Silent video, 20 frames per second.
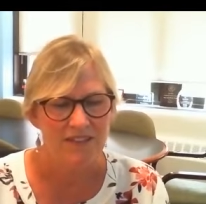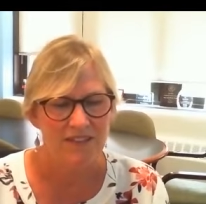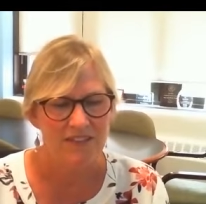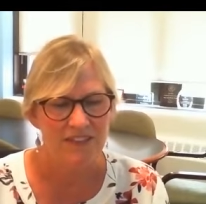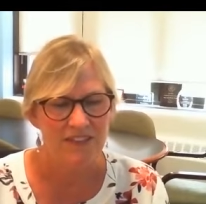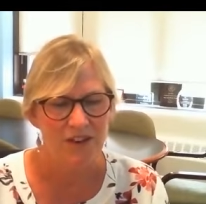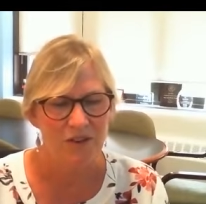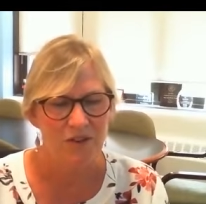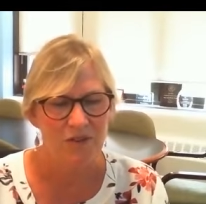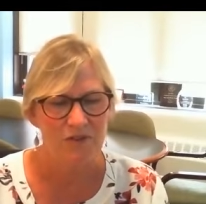
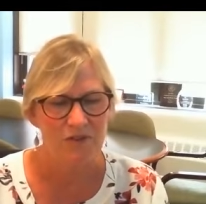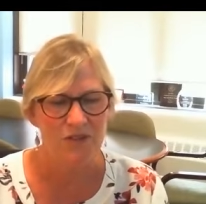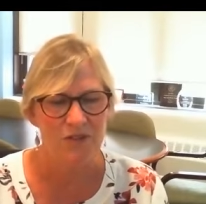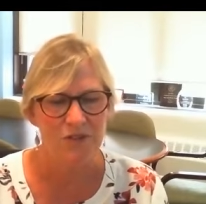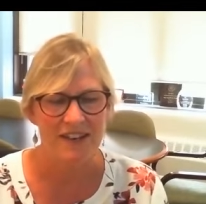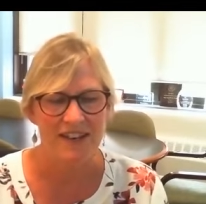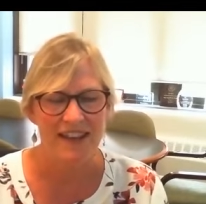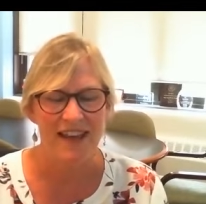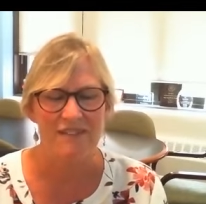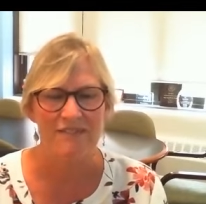you know you
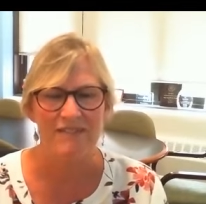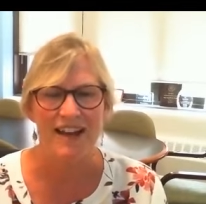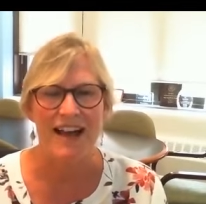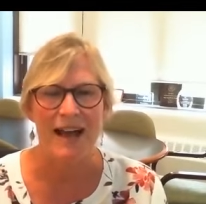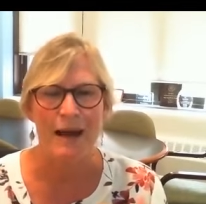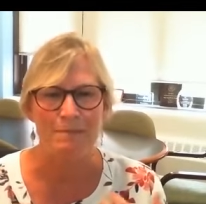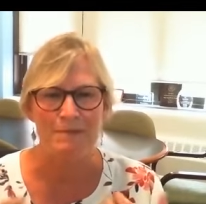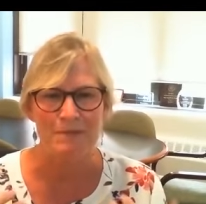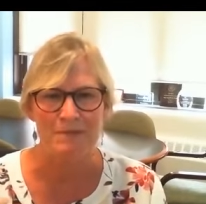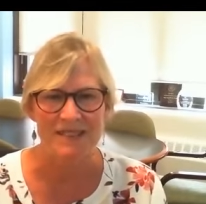can have
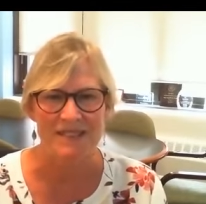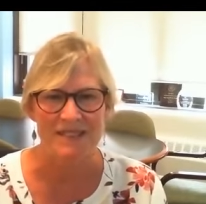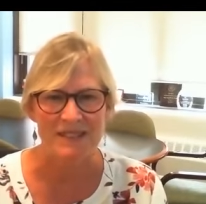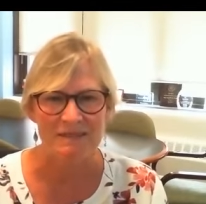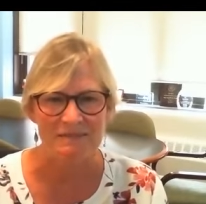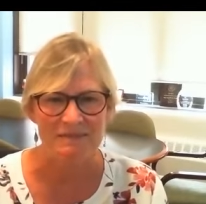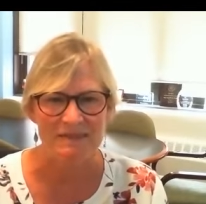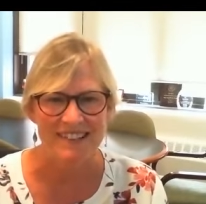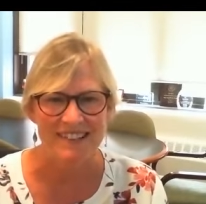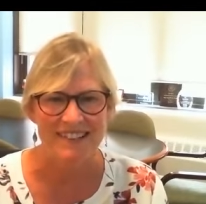
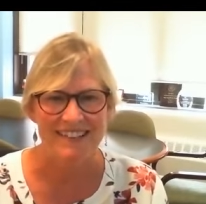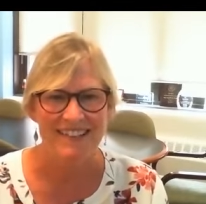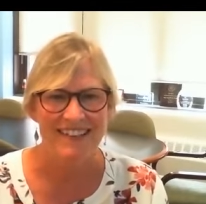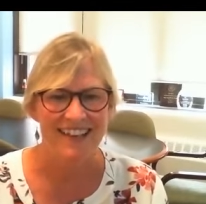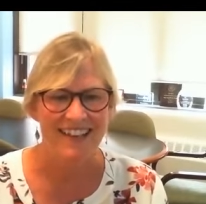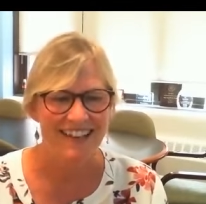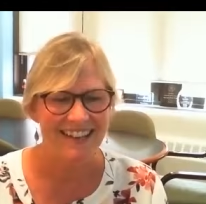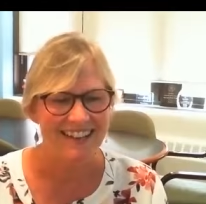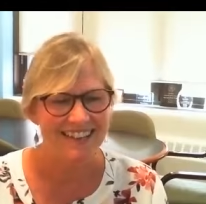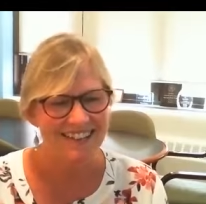optimism
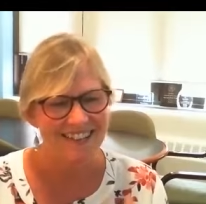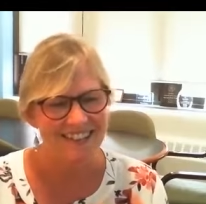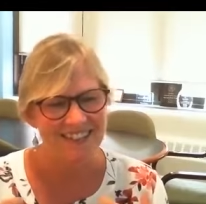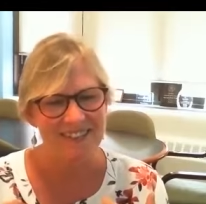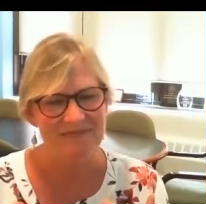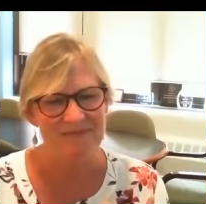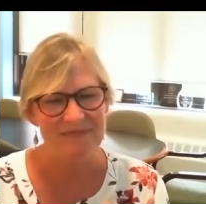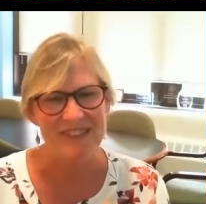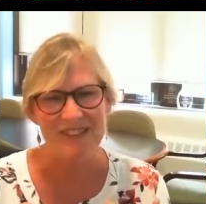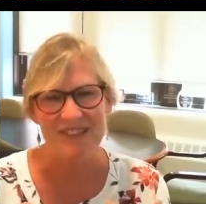and you
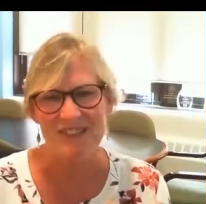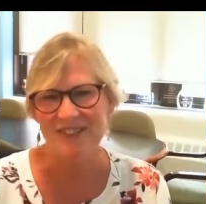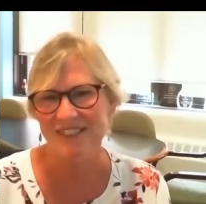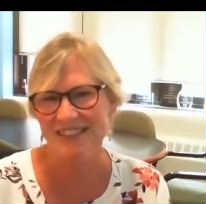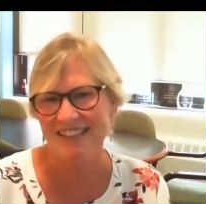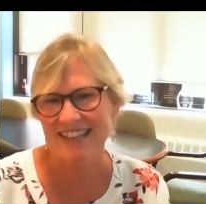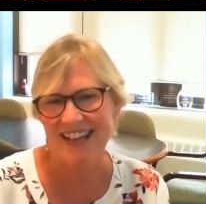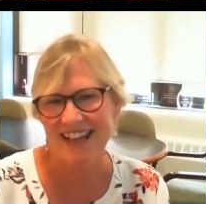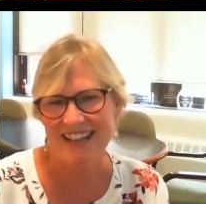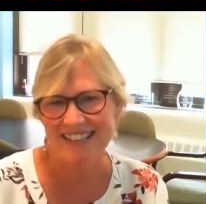can be
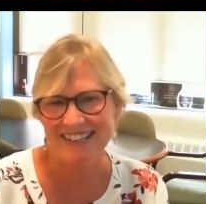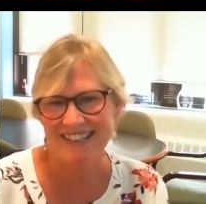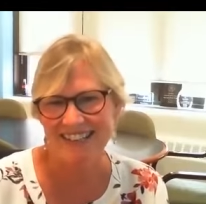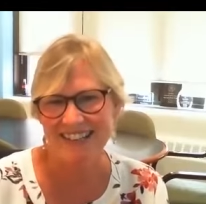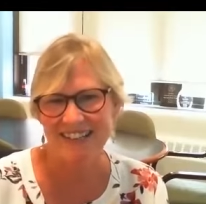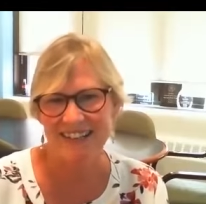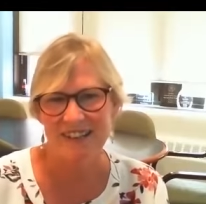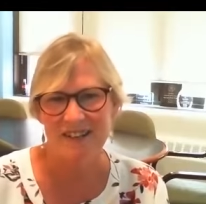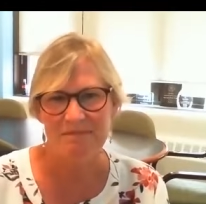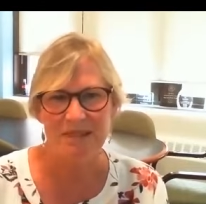
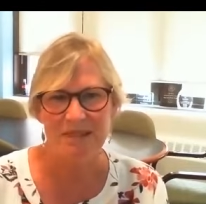enthusiastic,